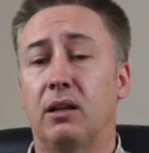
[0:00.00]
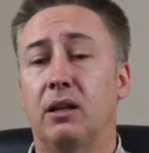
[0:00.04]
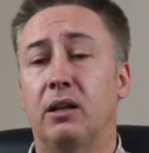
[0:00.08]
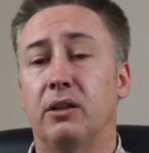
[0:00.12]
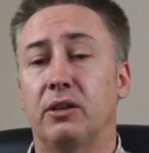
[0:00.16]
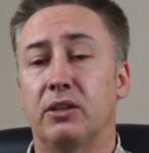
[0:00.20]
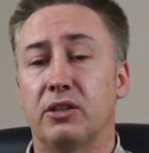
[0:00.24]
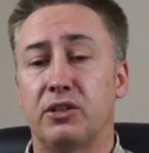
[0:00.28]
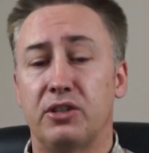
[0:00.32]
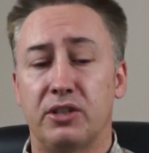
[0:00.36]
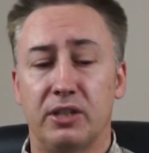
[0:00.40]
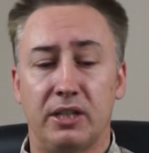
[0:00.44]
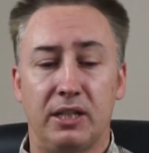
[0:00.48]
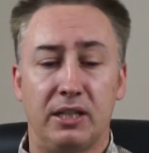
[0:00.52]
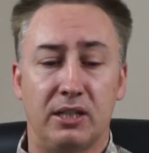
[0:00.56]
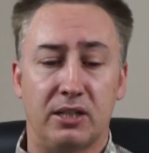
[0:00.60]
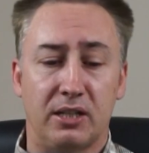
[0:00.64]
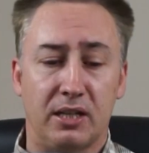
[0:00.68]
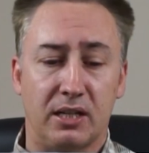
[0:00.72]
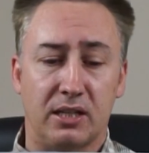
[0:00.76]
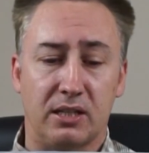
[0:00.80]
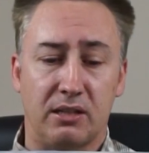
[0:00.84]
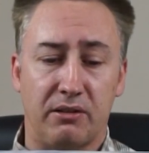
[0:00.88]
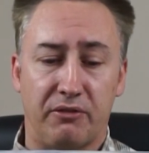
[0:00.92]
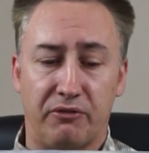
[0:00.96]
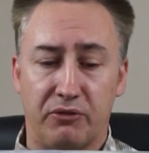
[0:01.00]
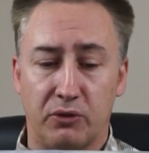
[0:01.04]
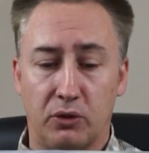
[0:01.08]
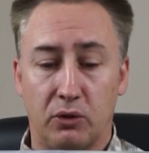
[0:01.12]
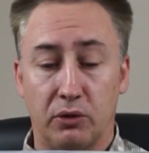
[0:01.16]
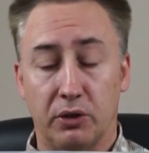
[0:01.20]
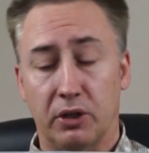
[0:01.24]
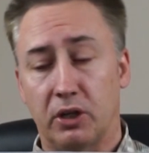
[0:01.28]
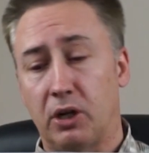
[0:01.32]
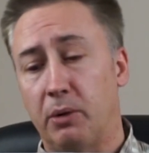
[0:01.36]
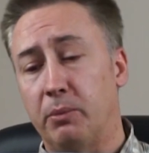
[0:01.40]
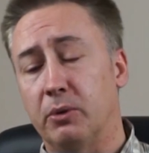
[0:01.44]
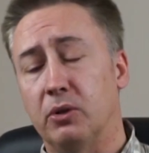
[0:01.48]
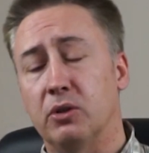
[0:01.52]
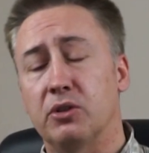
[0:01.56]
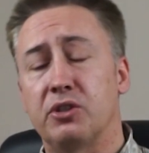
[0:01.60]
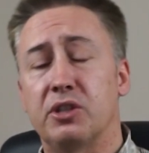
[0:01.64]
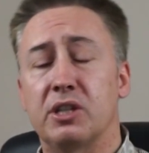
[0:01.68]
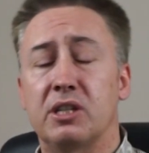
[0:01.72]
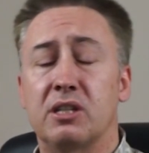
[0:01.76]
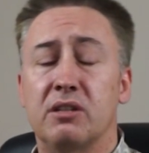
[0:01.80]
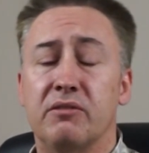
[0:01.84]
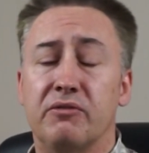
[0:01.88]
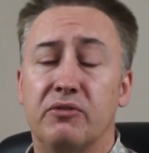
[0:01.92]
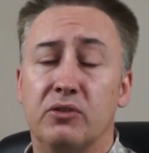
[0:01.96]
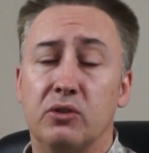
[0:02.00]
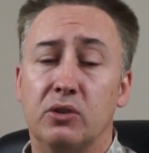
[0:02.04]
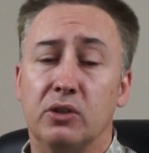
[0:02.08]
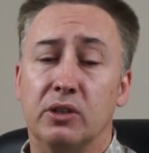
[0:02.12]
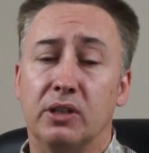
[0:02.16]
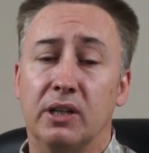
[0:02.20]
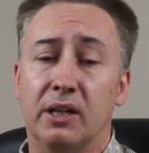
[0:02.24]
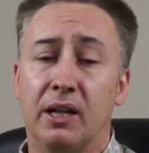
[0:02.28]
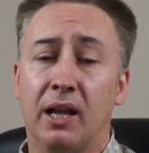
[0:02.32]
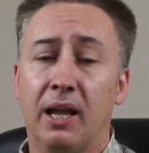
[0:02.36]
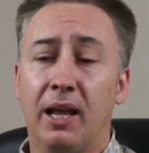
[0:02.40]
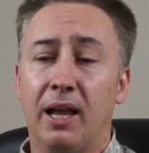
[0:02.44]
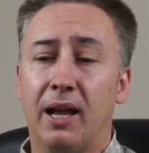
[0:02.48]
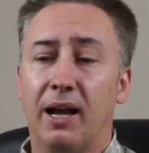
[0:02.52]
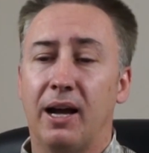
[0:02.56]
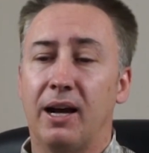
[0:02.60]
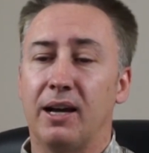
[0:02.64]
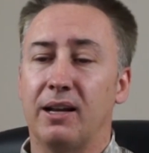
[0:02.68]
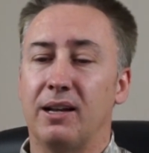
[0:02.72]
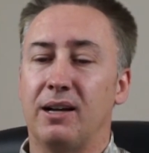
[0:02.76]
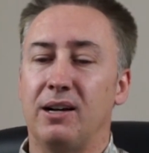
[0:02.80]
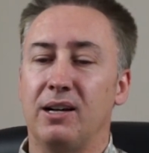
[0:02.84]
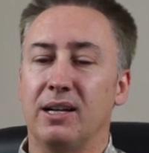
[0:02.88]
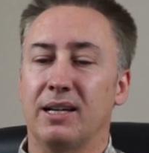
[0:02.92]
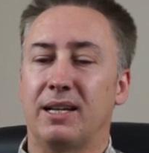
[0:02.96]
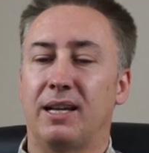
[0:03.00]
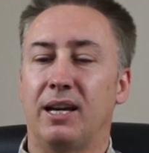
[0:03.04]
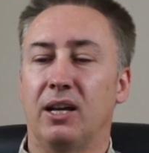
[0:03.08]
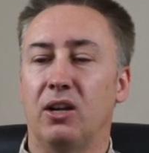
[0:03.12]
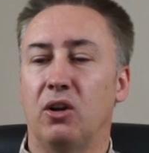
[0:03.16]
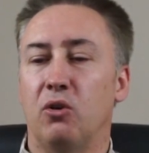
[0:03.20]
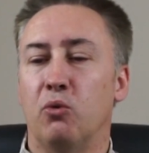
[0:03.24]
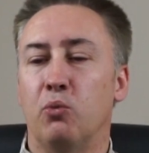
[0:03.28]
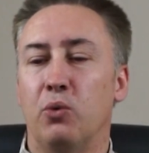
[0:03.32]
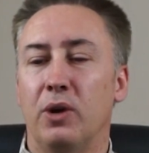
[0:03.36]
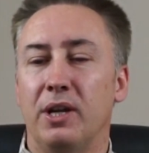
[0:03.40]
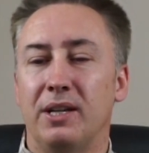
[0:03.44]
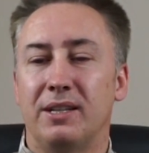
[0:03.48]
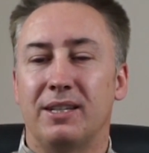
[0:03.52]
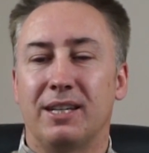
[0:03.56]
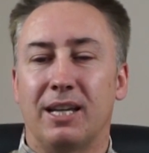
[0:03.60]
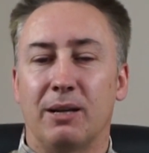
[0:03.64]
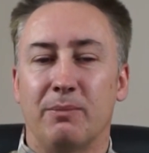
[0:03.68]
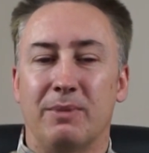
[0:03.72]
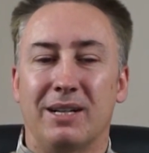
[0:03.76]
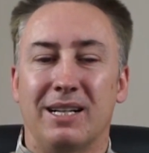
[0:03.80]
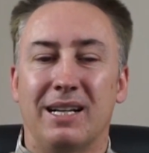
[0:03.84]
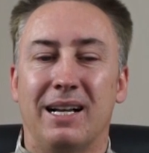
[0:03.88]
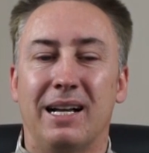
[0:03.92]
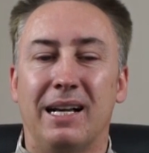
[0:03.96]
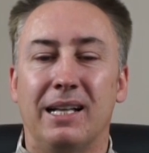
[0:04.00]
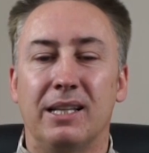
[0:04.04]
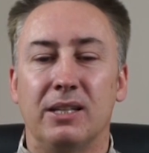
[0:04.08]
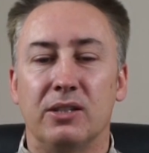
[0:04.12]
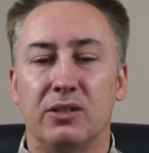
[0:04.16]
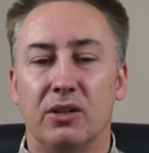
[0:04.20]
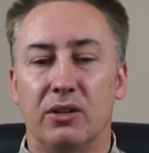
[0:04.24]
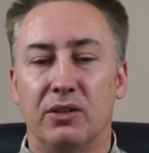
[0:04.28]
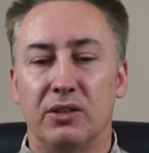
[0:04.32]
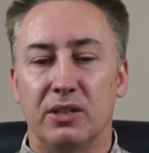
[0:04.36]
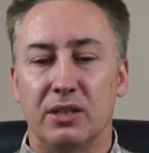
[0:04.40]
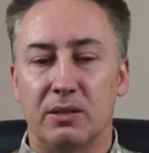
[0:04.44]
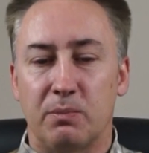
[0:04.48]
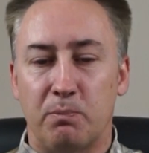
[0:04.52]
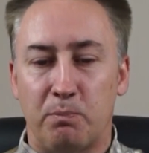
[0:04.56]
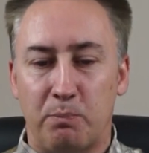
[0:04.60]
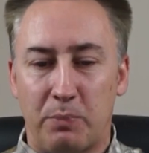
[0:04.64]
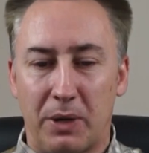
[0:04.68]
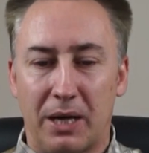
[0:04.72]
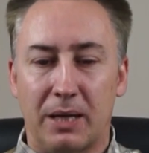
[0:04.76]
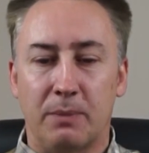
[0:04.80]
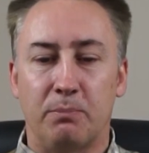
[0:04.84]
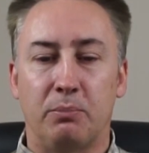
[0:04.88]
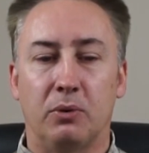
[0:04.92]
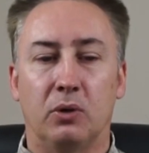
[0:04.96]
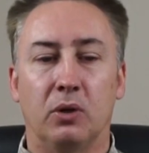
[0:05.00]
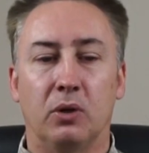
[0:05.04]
like the C64, the Commodore 64 did, and I cannot wait to get my hands on this bad